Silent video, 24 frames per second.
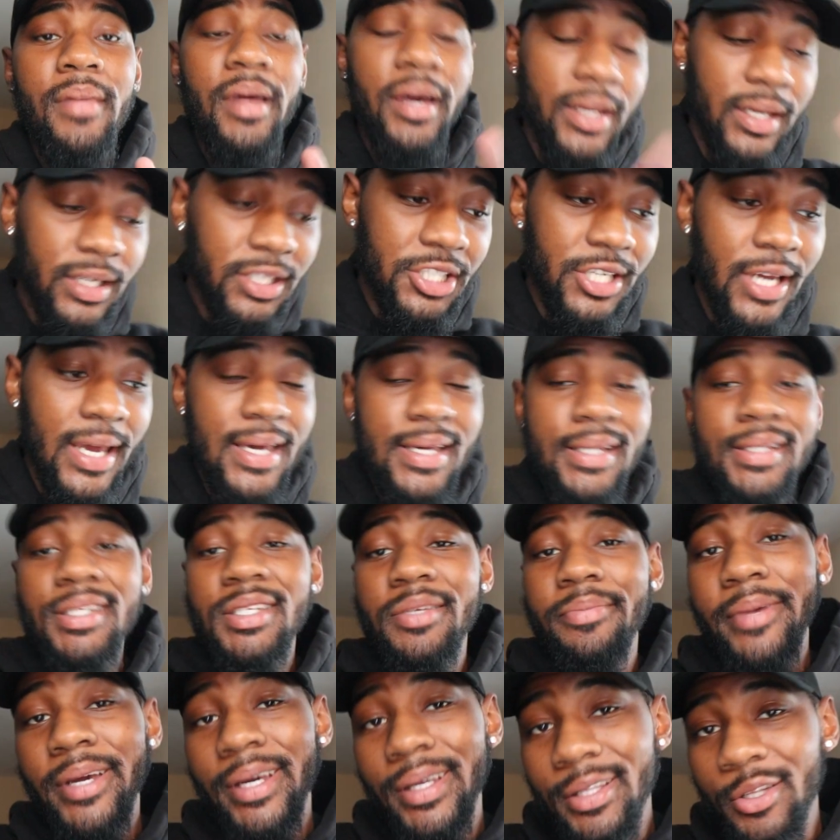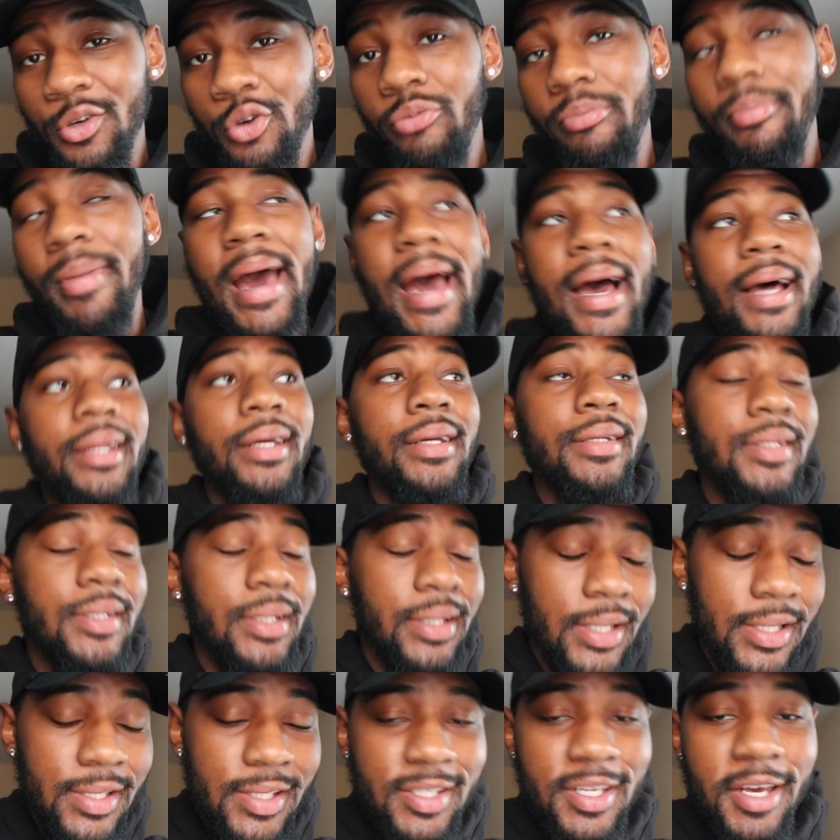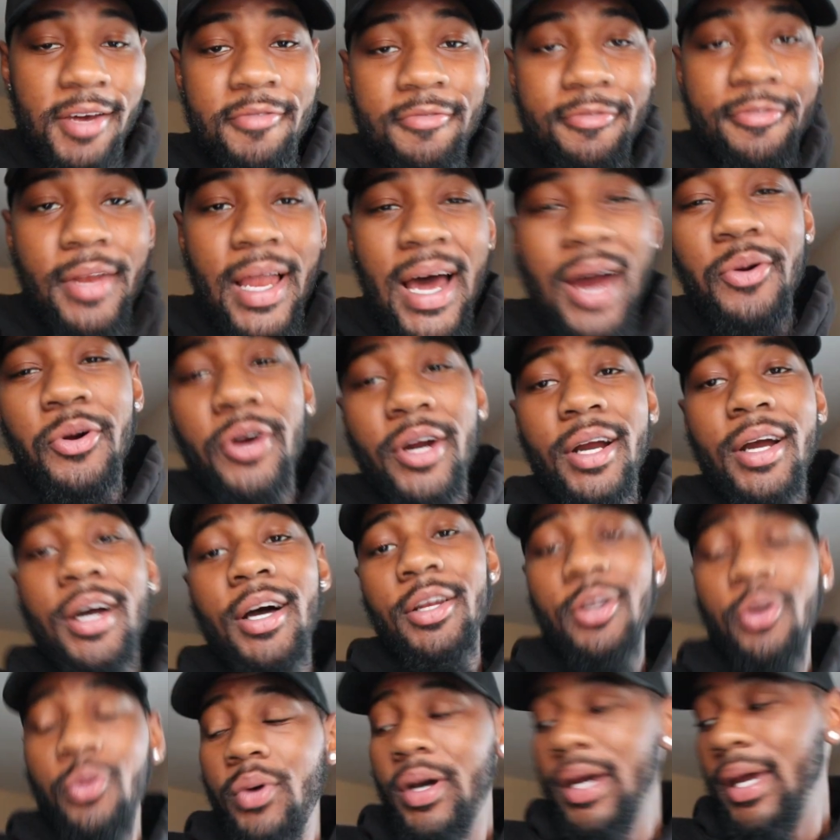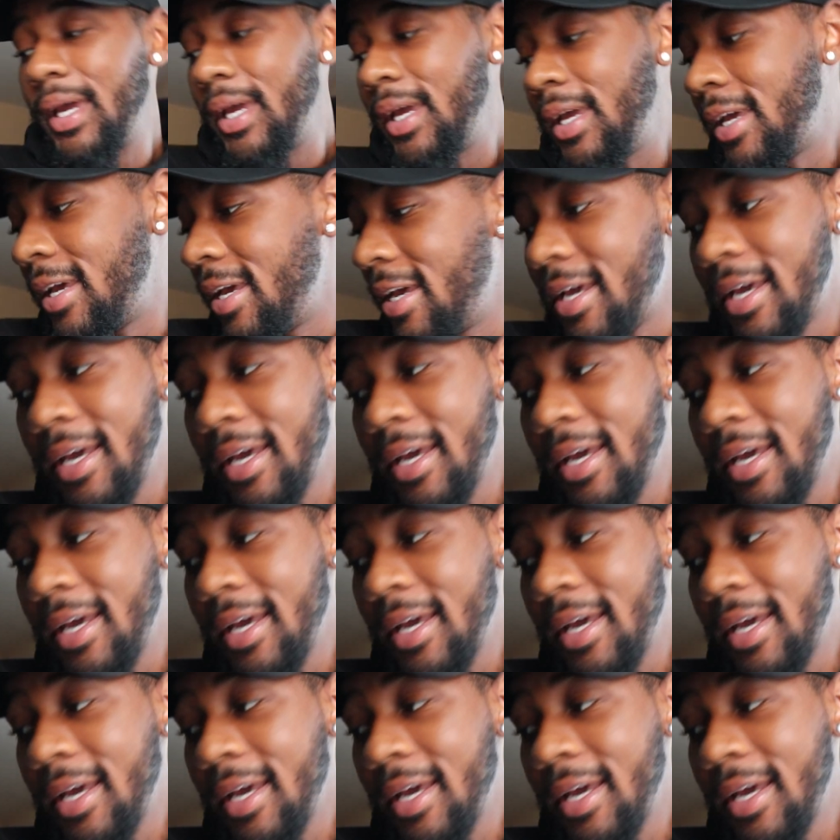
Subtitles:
Of the Jaden Smith New Balance and the Sunflower colorway.